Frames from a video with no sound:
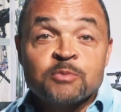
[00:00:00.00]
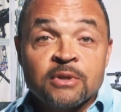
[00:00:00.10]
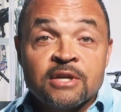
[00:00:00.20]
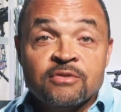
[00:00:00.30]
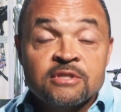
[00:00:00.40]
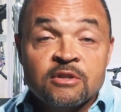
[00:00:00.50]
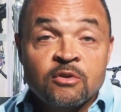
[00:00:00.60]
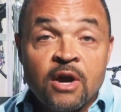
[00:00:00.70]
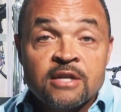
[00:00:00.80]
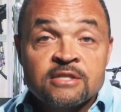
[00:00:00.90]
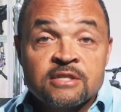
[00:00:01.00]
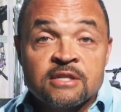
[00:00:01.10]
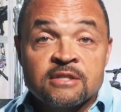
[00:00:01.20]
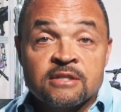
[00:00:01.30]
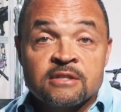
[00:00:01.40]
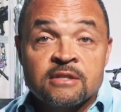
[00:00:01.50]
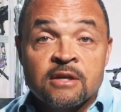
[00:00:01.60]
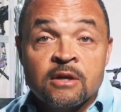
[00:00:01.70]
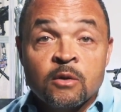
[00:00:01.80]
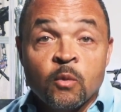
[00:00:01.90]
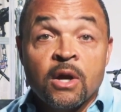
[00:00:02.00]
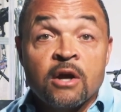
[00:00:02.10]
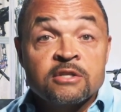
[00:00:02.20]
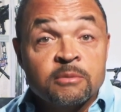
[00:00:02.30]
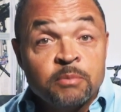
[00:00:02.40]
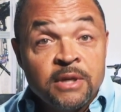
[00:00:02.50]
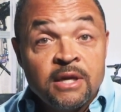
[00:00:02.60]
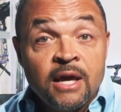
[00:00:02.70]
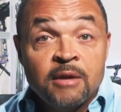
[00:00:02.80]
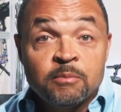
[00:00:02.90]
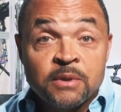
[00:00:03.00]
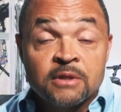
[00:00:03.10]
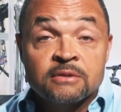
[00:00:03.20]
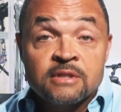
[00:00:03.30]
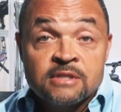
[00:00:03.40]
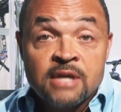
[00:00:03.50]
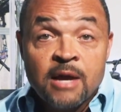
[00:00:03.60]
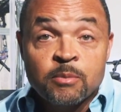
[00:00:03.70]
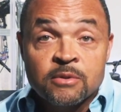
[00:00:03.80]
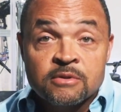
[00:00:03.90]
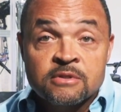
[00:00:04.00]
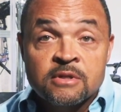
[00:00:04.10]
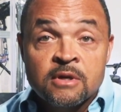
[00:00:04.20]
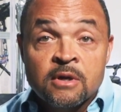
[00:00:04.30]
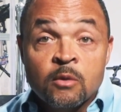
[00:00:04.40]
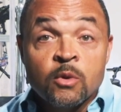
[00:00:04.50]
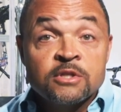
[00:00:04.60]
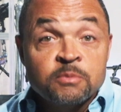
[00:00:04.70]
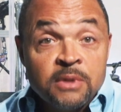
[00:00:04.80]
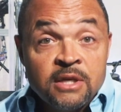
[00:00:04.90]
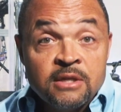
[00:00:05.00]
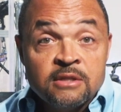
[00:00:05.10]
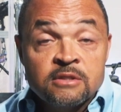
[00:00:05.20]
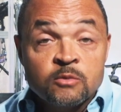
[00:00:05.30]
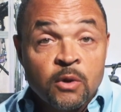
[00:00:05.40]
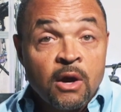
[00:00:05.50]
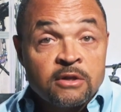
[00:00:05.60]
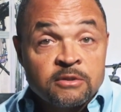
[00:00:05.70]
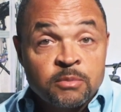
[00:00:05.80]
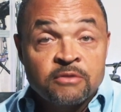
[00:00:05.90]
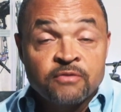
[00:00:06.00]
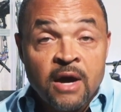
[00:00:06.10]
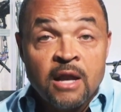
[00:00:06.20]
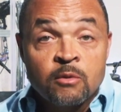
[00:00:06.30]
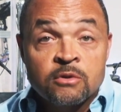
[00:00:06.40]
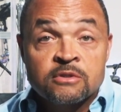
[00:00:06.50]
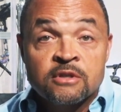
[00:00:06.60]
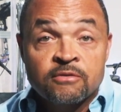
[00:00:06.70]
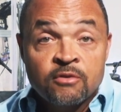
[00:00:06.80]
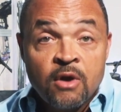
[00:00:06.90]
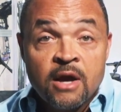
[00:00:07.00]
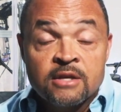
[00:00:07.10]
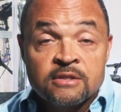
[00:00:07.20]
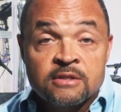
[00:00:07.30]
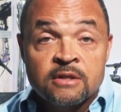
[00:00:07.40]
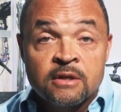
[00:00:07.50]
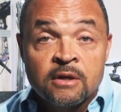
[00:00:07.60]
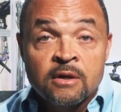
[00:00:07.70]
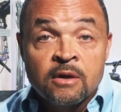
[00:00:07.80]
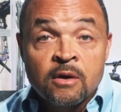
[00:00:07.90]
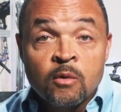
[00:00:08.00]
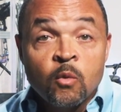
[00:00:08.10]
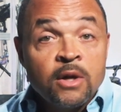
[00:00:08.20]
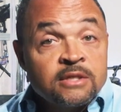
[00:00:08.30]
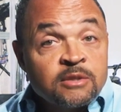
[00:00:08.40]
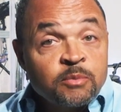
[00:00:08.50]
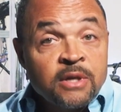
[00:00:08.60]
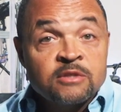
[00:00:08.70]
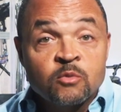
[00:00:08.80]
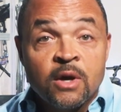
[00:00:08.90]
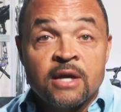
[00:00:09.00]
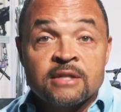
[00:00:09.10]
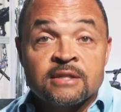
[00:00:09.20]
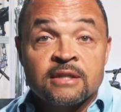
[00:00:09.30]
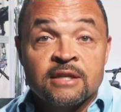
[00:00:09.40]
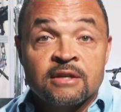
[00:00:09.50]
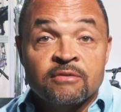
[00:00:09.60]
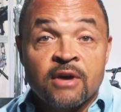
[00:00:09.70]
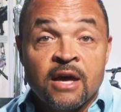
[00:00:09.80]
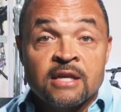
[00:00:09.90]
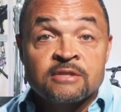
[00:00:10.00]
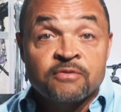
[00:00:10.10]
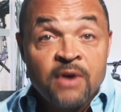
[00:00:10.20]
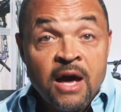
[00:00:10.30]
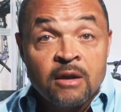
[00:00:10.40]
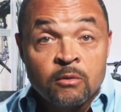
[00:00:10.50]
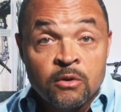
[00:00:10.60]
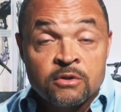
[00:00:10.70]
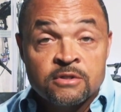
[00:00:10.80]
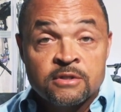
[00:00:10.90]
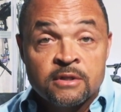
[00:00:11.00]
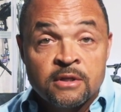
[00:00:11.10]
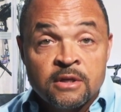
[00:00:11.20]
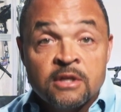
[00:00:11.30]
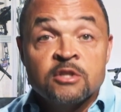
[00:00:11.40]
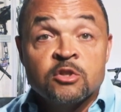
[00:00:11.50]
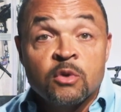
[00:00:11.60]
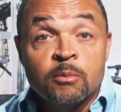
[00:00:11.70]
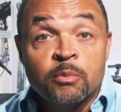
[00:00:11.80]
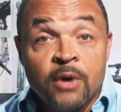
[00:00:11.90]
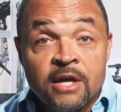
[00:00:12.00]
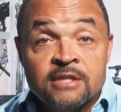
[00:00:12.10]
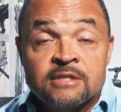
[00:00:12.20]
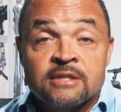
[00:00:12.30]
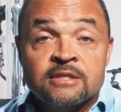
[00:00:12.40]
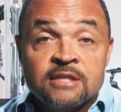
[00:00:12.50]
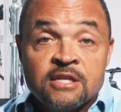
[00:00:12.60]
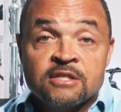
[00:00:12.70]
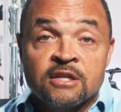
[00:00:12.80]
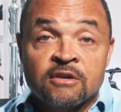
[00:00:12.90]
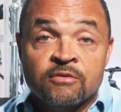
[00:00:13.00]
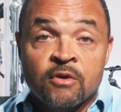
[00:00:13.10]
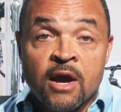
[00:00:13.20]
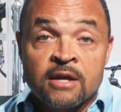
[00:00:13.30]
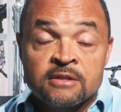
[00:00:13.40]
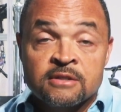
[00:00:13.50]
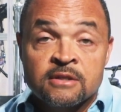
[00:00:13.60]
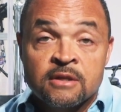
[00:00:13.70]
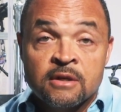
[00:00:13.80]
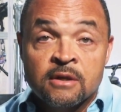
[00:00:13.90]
as believers in Christ Jesus, we are to be and build disciples, which means we are to be followers of Christ. What is the best way to live as followers? To embrace the teaching of Christ.